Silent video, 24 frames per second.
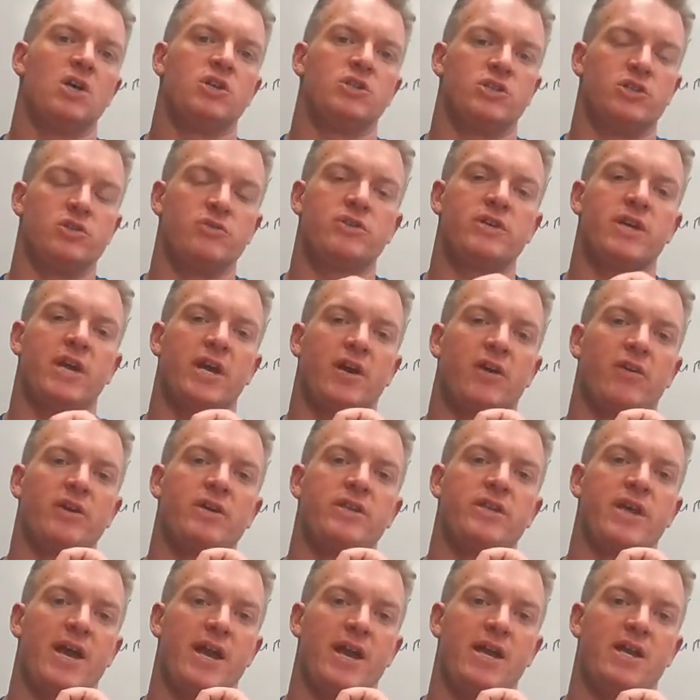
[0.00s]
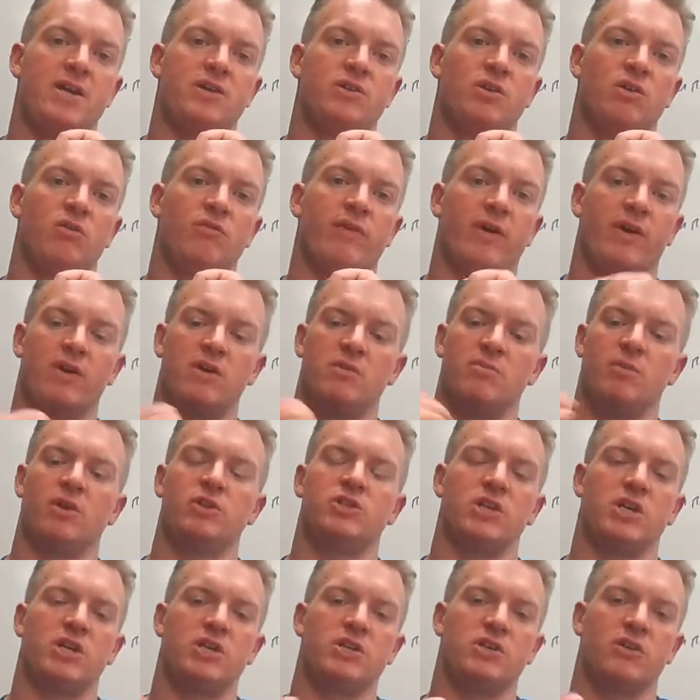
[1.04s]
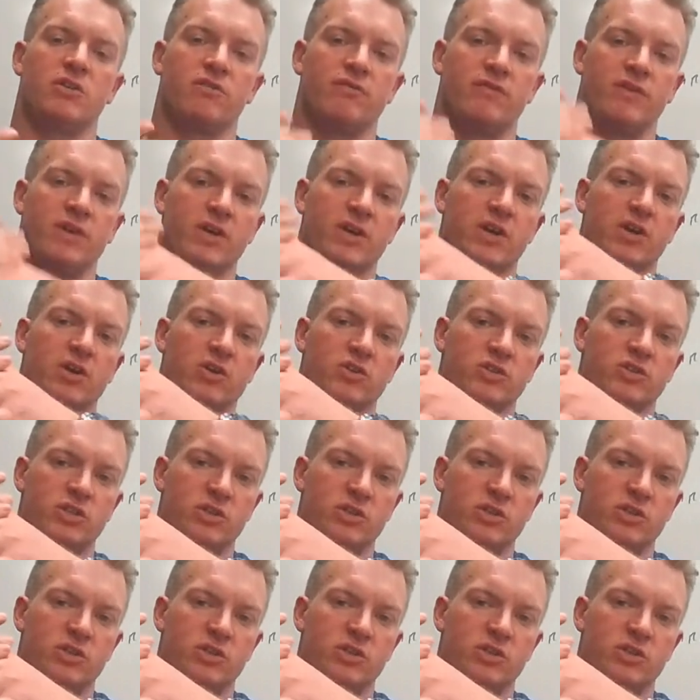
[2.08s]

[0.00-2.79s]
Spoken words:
Do you carry the handle very much in your fingers?